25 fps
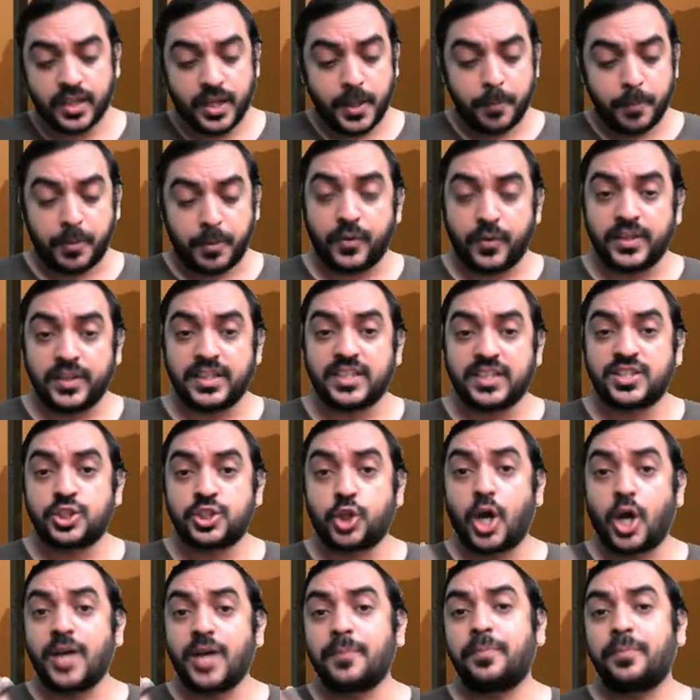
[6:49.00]
But when the
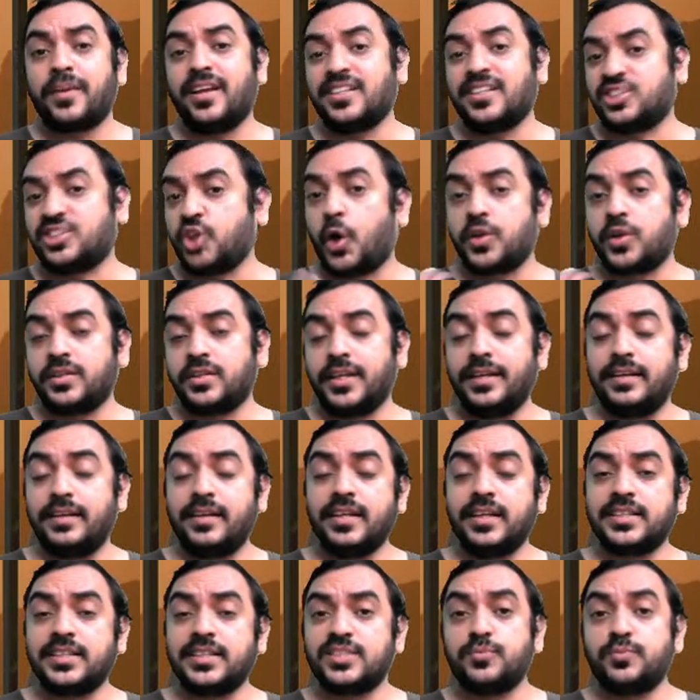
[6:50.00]
stock price or the
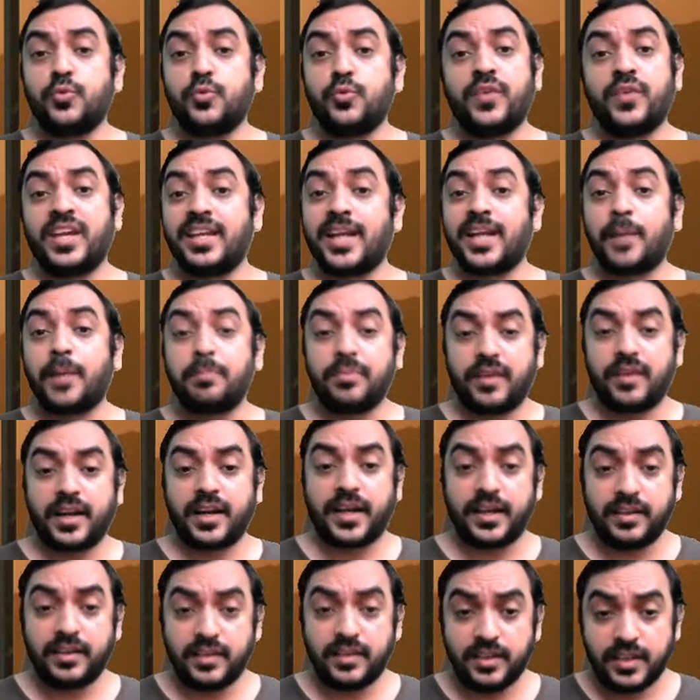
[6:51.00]
index is moving in
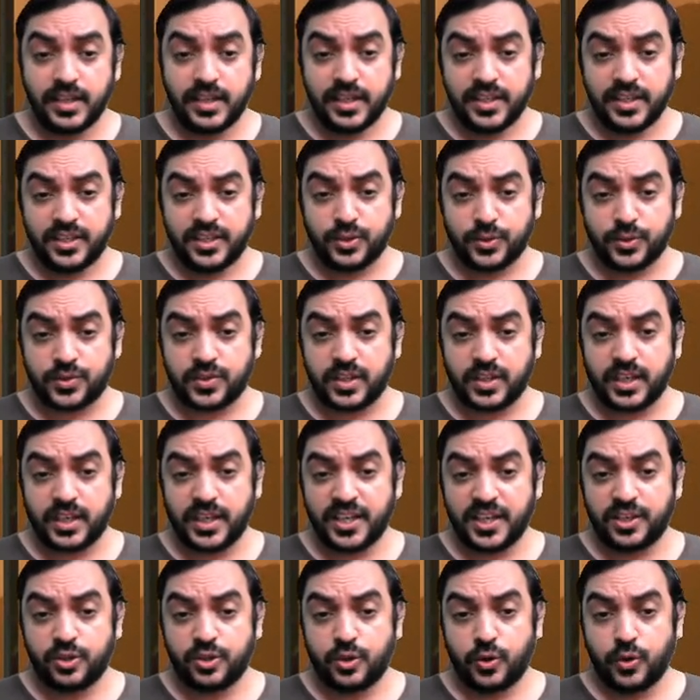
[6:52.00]
uptrend, you see
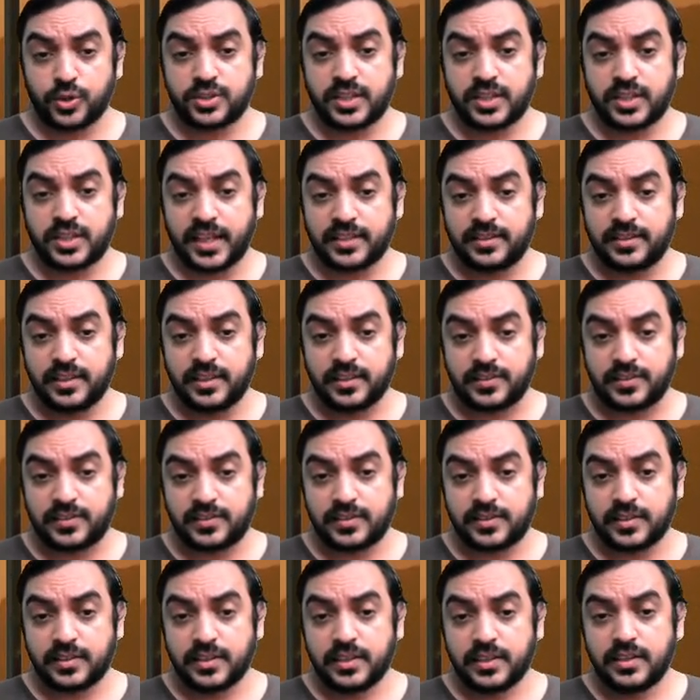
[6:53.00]
it goes like
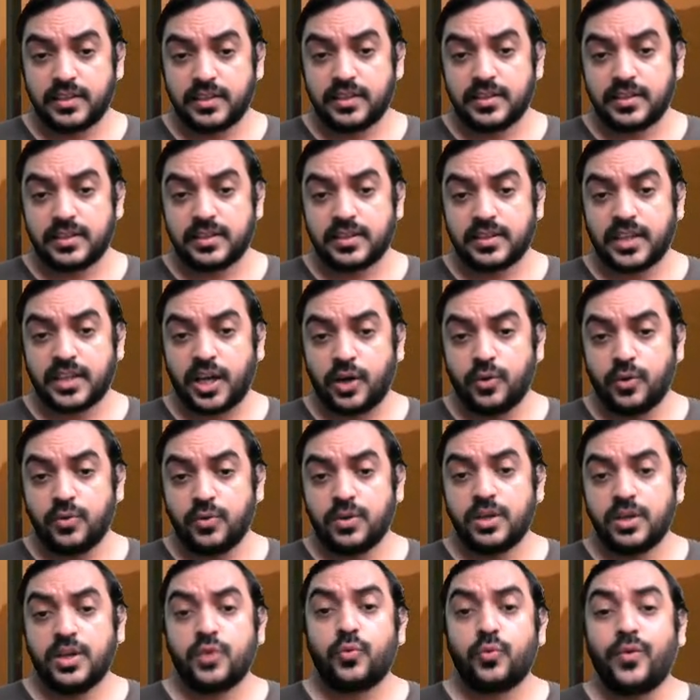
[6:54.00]
this.
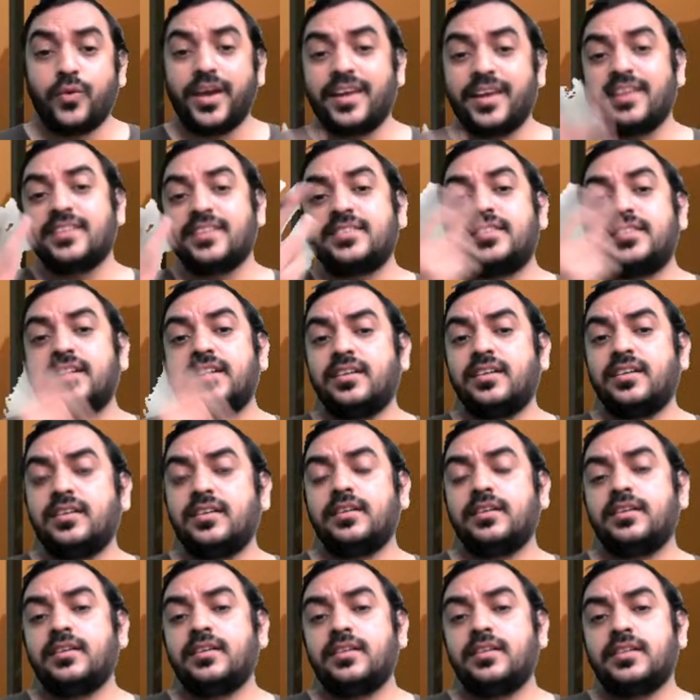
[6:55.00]
Now, where is the
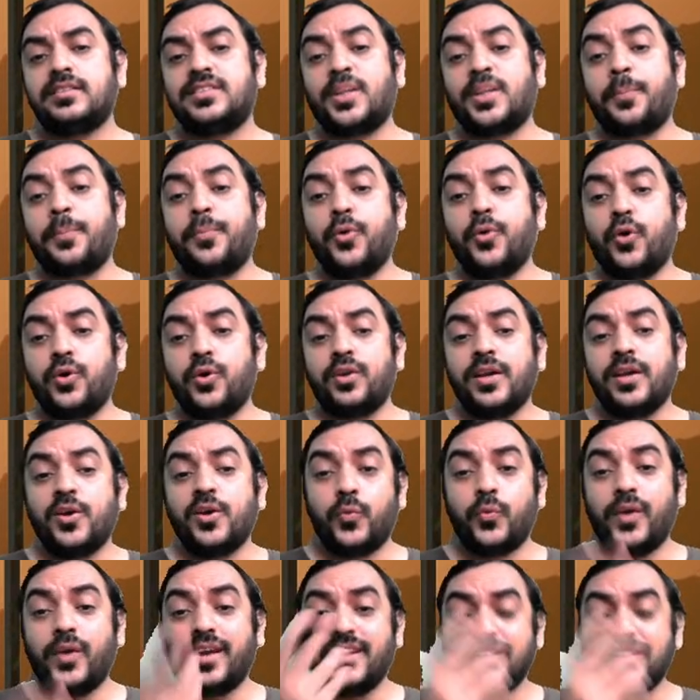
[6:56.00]
support?
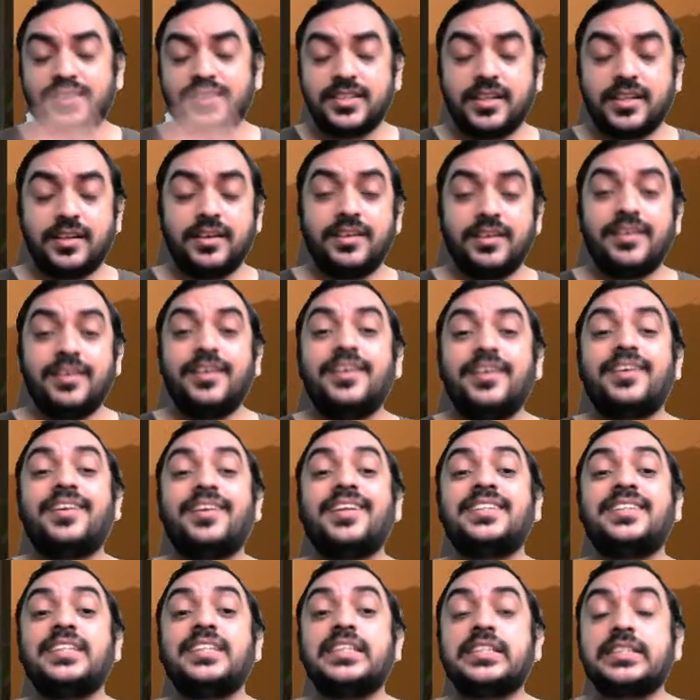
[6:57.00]
Where is the
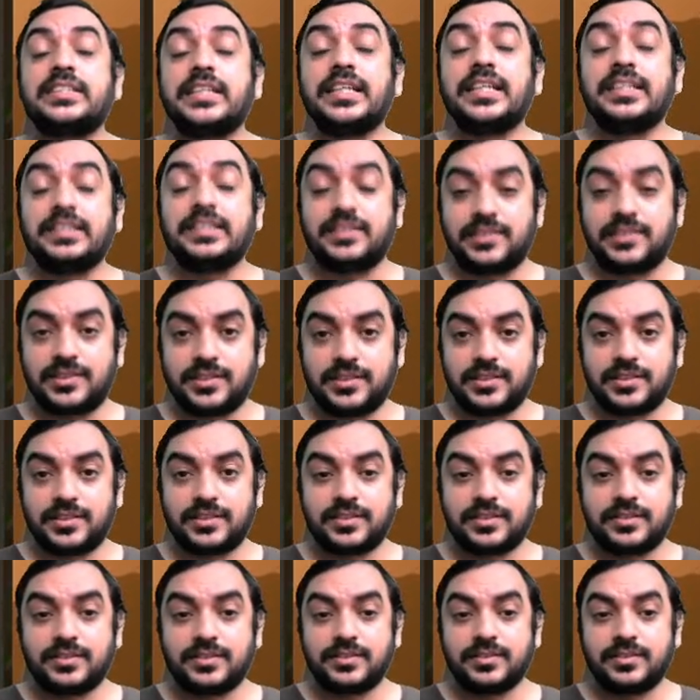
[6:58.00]
resistance?
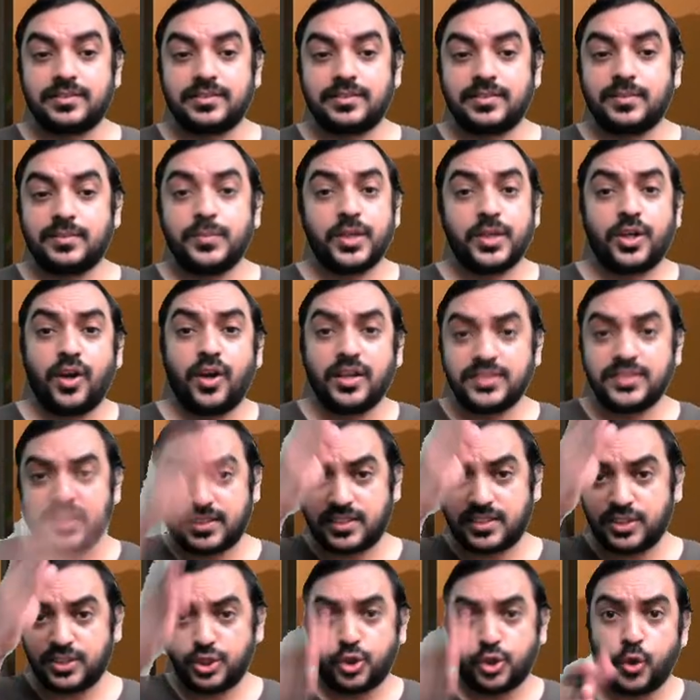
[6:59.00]

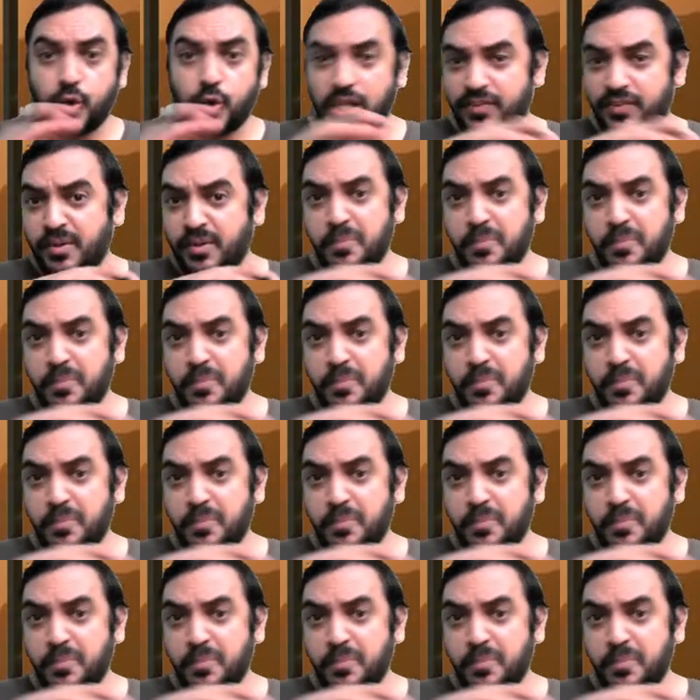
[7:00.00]
Because you don't have a